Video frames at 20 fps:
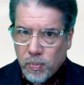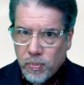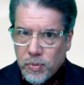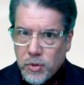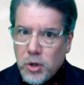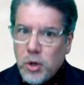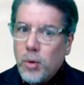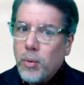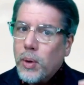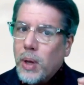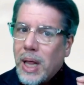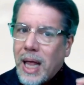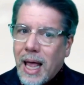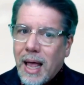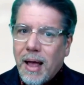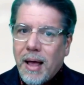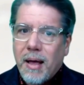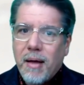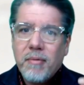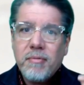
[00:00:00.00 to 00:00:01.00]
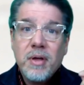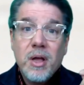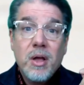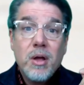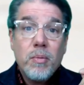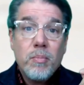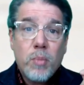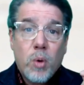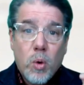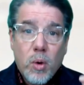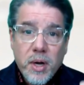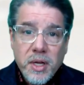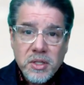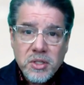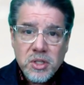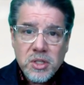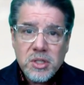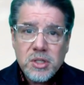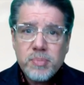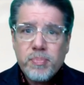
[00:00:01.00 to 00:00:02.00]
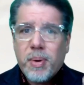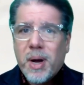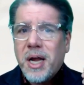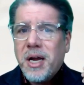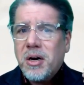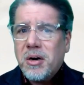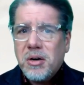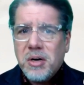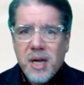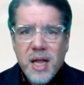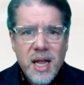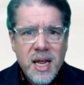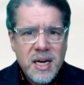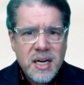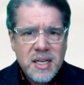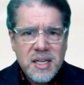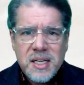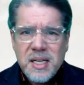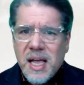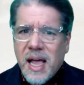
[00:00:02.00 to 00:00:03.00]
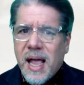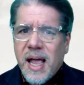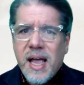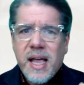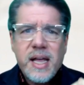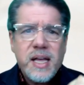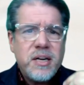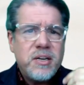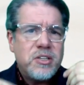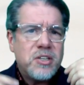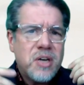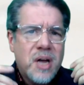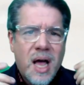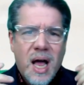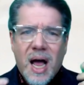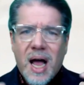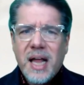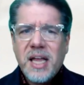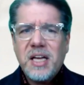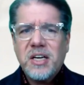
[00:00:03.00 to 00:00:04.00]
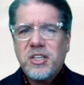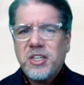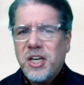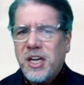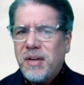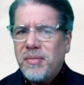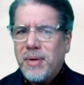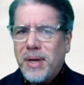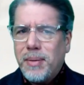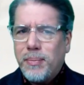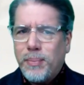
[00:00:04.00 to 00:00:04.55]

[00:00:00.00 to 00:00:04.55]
You will have more inspired, engaged, high-achieving